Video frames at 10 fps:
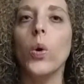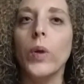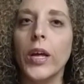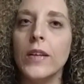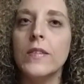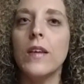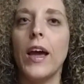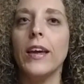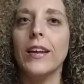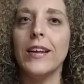own it,
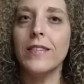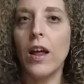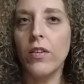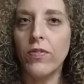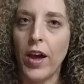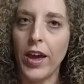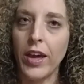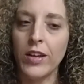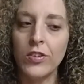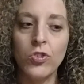I can identify
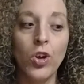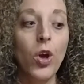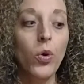it.